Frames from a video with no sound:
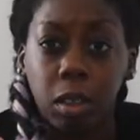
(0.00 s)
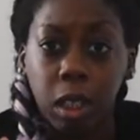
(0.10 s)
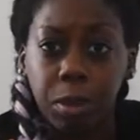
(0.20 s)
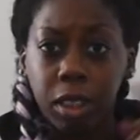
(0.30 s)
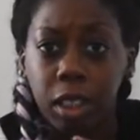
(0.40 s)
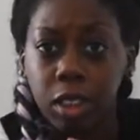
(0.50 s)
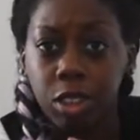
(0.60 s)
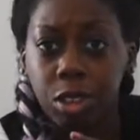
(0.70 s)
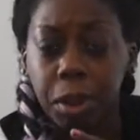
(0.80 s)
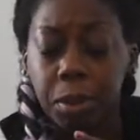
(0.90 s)
I'm saying this
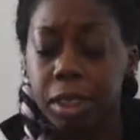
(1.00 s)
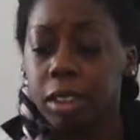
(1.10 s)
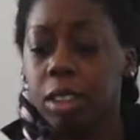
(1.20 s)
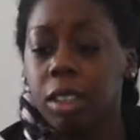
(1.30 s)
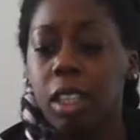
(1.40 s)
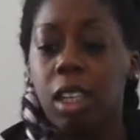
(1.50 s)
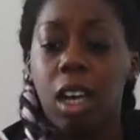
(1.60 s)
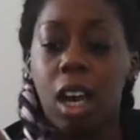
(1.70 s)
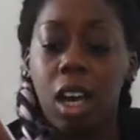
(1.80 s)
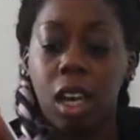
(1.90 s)
to remind myself.
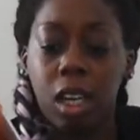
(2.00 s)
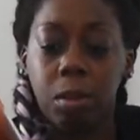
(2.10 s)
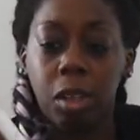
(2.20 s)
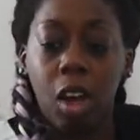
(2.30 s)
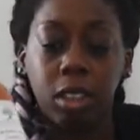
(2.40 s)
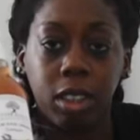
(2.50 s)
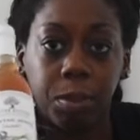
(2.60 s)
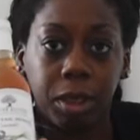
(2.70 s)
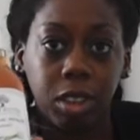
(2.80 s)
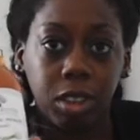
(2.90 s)
Cocktail
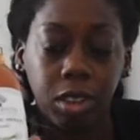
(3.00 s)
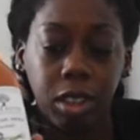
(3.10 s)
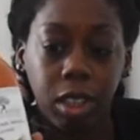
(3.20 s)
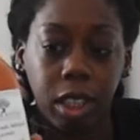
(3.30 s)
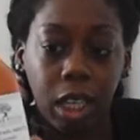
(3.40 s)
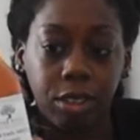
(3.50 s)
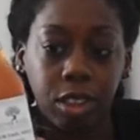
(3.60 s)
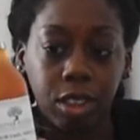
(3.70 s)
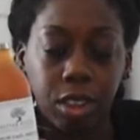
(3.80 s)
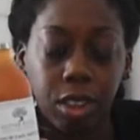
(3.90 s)
mixer,
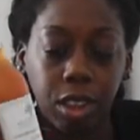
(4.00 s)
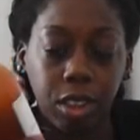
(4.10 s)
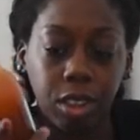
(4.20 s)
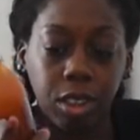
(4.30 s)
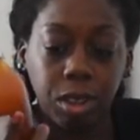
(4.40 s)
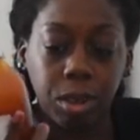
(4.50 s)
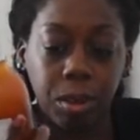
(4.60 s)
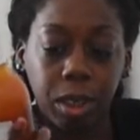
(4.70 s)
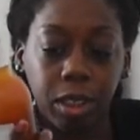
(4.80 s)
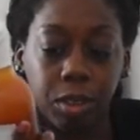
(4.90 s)
lavender. So
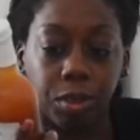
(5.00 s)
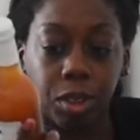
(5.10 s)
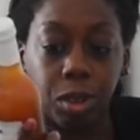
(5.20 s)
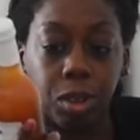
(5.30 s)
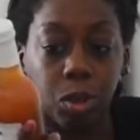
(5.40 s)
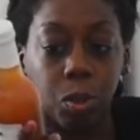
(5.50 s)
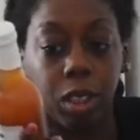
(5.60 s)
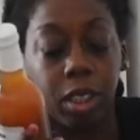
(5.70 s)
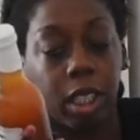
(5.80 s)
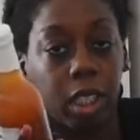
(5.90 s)
it's infused
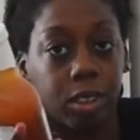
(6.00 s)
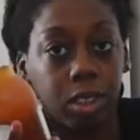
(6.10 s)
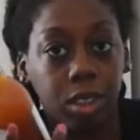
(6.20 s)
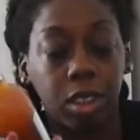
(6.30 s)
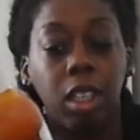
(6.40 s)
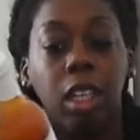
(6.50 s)
with lavender.